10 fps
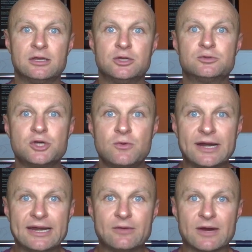You do
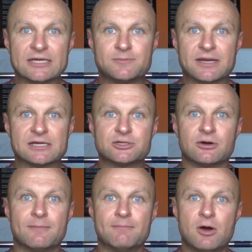it anyways because
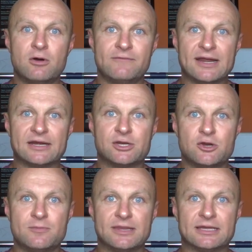you're a motivated
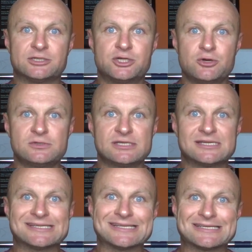human that chooses
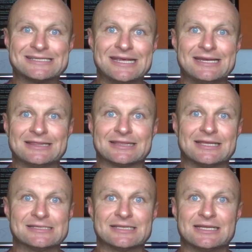to succeed at the
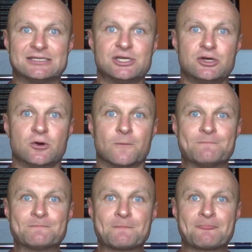things that they do.
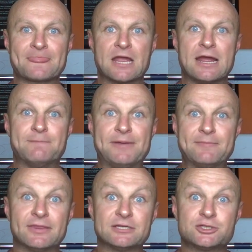And
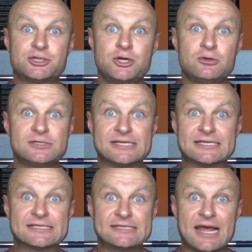people that choose
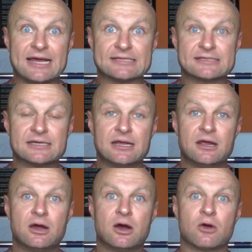success
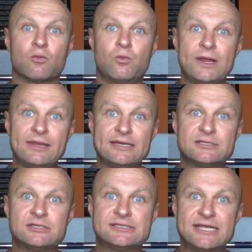are willing
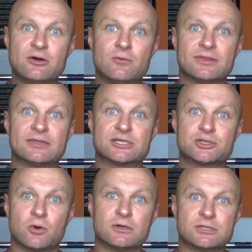to deal with the
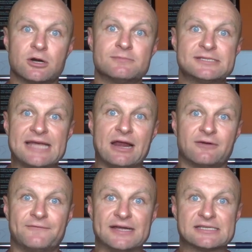short-term
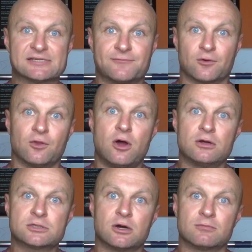sacrifices for
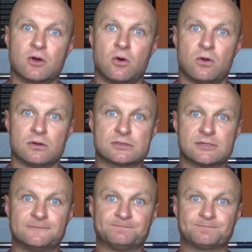long-term goals.